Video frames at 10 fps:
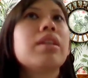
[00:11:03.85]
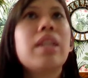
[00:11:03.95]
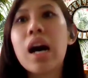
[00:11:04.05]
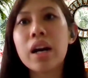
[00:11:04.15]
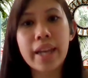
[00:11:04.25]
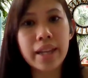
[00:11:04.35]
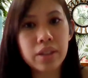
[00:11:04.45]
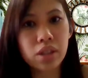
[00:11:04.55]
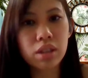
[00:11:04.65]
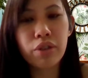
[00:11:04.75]
lung
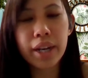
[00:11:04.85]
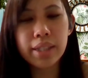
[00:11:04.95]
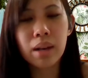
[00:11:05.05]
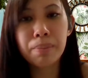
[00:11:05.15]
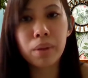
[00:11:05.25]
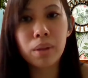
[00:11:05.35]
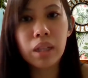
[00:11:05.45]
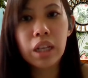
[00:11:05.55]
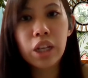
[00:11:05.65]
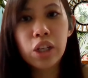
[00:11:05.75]
cancer, for example.